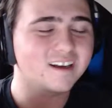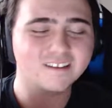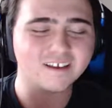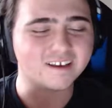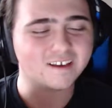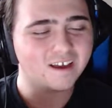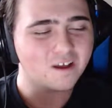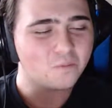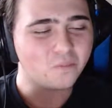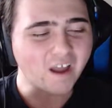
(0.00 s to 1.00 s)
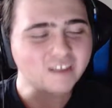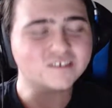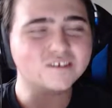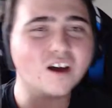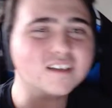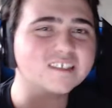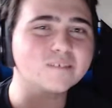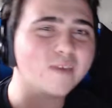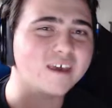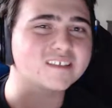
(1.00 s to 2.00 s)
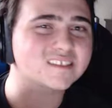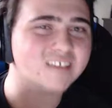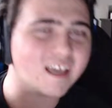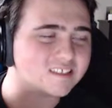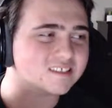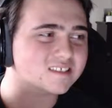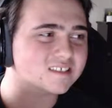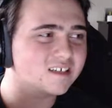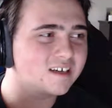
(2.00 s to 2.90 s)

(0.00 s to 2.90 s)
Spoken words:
Like, that doesn't make sense.